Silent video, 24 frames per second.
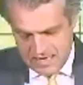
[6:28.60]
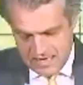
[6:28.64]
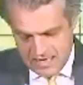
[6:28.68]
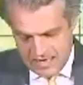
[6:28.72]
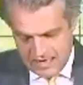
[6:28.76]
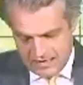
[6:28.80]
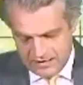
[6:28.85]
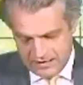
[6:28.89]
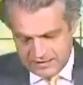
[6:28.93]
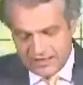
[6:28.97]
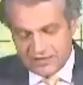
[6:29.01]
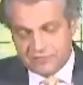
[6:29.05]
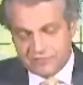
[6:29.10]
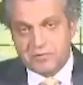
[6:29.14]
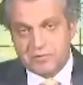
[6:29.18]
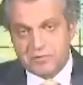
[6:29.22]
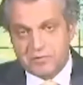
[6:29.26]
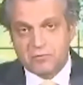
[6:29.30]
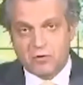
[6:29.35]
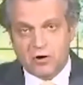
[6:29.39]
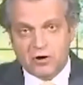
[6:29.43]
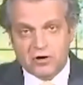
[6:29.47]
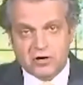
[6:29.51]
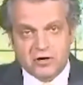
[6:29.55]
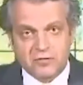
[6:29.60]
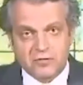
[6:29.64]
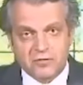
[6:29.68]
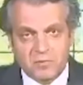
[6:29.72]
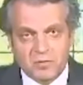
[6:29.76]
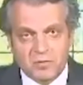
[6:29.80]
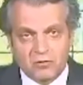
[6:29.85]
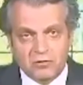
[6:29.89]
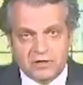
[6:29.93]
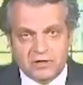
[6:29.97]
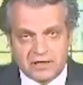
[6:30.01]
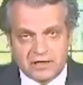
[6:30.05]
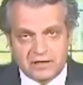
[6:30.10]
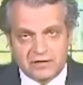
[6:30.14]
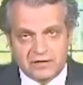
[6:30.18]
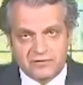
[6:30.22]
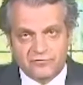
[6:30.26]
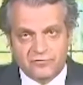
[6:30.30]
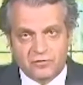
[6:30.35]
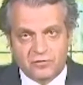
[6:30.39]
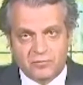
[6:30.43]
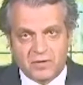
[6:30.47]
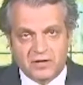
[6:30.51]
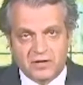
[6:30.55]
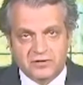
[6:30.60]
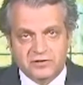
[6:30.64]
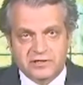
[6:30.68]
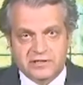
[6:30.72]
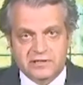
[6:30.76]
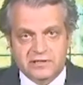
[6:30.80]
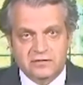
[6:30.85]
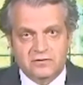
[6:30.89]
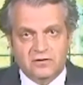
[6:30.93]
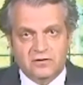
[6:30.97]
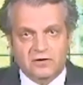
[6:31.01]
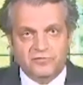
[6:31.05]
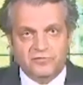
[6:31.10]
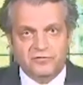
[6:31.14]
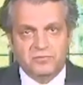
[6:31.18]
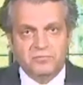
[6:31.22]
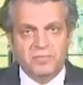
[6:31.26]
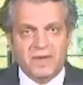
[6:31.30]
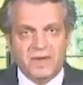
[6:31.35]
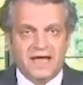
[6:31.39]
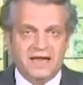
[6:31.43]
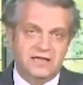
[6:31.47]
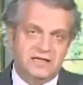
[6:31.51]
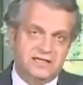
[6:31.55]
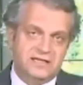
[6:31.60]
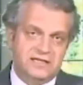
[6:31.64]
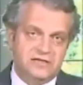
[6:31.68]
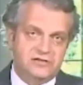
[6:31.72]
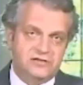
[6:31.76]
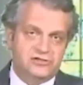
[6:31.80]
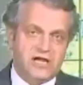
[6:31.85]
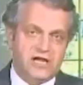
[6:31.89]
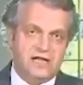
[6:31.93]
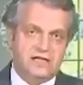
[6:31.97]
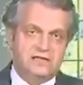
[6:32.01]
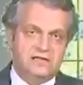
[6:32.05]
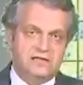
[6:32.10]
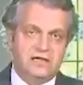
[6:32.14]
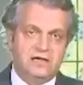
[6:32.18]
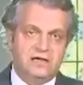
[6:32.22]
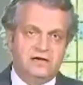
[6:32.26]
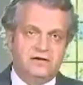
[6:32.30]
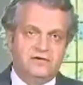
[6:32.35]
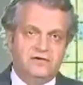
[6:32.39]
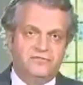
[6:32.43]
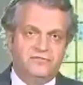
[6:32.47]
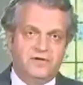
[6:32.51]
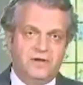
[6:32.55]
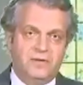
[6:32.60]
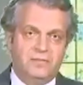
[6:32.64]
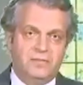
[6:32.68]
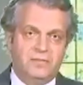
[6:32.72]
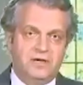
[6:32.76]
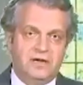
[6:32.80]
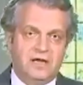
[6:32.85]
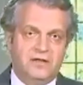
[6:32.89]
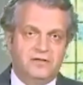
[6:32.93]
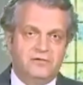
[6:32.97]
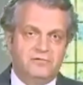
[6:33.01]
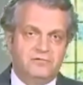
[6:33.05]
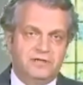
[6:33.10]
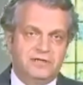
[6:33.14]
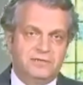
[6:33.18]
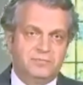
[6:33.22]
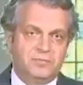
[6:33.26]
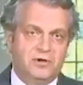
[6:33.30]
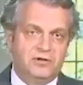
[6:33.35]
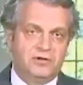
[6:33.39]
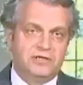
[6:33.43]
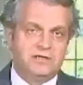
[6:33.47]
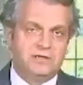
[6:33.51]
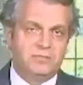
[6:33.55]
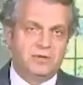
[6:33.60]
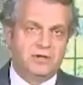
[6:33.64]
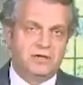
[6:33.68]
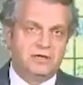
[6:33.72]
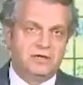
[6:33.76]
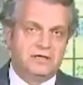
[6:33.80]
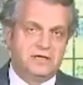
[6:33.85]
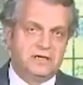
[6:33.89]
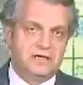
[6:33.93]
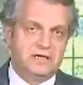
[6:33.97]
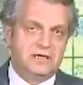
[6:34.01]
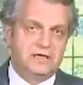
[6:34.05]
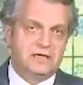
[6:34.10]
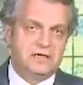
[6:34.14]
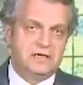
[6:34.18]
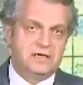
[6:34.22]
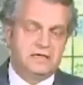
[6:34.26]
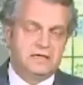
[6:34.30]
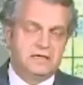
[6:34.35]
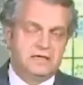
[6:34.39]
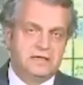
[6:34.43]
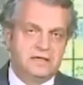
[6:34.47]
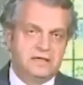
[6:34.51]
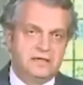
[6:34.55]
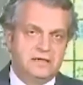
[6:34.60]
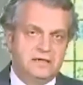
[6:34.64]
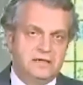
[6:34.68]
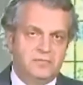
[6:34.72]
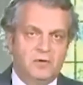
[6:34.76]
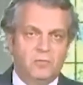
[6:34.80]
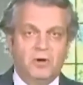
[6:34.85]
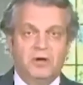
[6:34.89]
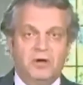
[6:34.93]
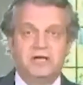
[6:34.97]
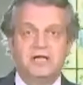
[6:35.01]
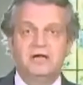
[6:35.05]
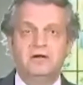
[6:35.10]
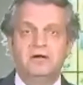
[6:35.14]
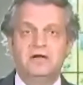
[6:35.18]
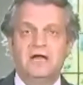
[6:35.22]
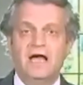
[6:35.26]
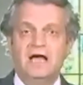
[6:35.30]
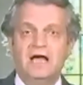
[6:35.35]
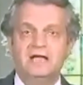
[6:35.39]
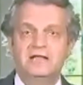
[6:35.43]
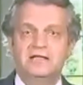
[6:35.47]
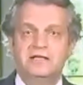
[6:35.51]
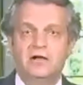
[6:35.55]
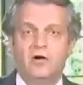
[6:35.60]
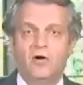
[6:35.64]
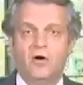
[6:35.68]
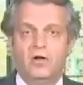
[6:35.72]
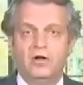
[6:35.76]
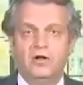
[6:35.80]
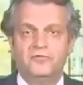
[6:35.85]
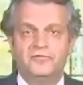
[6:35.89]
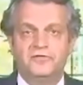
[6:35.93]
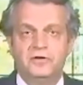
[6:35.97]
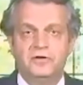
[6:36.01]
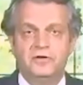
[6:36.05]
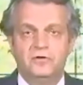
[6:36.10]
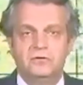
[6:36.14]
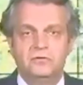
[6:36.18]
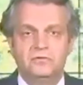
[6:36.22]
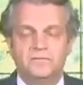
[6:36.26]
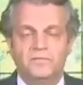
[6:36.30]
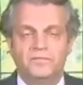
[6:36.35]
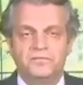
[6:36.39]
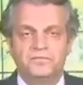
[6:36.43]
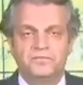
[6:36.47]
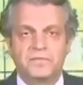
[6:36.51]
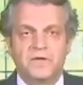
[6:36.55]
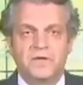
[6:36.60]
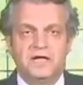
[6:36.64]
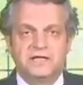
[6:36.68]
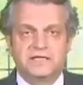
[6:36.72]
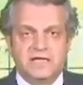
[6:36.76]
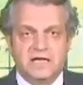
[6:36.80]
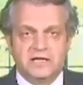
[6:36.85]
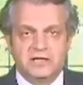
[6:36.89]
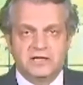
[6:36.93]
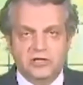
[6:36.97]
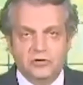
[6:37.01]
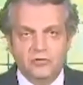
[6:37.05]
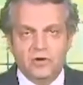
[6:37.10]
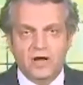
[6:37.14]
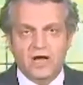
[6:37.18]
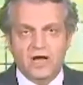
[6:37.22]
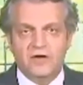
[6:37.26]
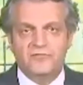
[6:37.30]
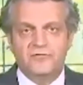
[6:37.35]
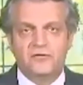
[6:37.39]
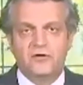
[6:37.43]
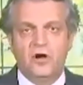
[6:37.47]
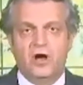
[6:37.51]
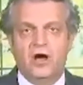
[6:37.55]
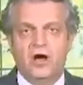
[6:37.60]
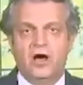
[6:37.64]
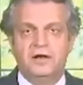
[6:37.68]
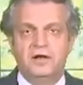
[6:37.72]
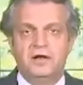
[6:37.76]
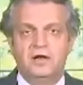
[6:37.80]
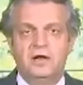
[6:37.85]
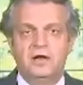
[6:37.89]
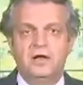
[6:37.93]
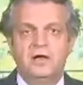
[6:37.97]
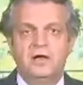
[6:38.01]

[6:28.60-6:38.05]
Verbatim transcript: Others have been working remotely for months, often balancing childcare, family, and other responsibility. But what unites all of you is that you have gone